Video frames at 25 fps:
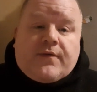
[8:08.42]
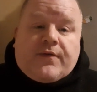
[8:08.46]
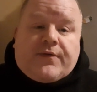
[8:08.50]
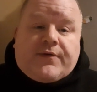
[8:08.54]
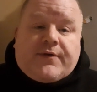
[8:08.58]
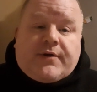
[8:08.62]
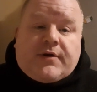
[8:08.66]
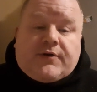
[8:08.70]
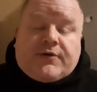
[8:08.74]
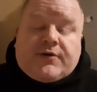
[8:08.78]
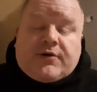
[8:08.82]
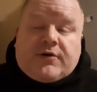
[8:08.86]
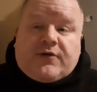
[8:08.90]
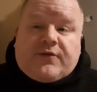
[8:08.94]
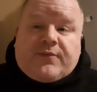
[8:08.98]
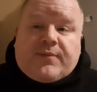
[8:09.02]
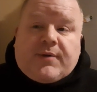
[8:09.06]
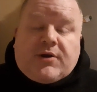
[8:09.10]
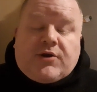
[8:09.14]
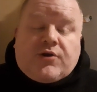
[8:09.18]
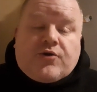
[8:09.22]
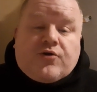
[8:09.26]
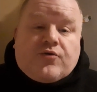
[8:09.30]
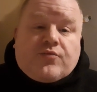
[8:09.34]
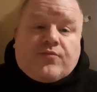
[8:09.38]
there's
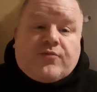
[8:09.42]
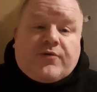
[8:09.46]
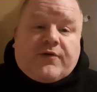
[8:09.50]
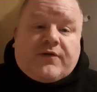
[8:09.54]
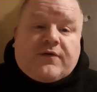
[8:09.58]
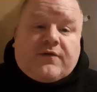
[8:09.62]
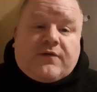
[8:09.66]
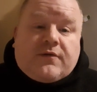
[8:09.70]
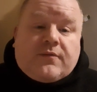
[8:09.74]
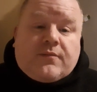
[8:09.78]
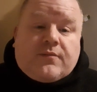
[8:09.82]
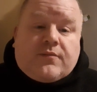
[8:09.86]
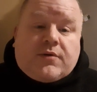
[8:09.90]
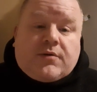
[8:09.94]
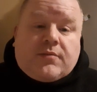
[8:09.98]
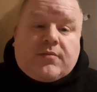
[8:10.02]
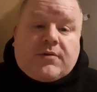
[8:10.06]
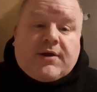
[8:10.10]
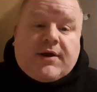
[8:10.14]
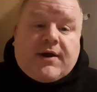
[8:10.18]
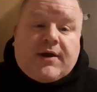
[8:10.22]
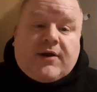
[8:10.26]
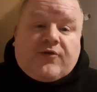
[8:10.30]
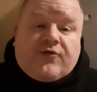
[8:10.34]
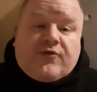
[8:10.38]
been numerous
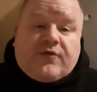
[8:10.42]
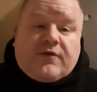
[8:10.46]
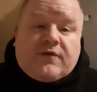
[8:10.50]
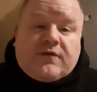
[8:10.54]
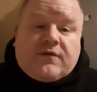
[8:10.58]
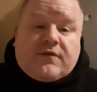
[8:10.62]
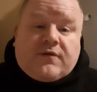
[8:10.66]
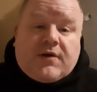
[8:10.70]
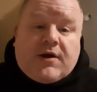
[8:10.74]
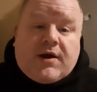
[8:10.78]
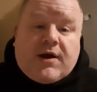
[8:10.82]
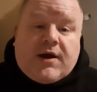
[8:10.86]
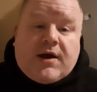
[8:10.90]
publications